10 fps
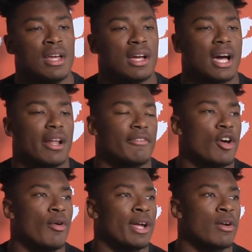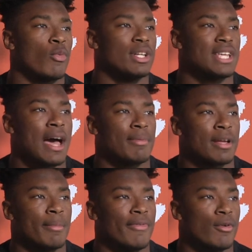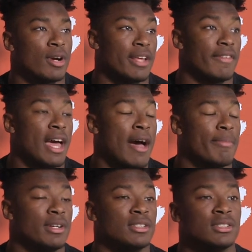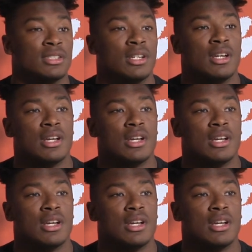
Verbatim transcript: kind of knowing what's happening before it even happens.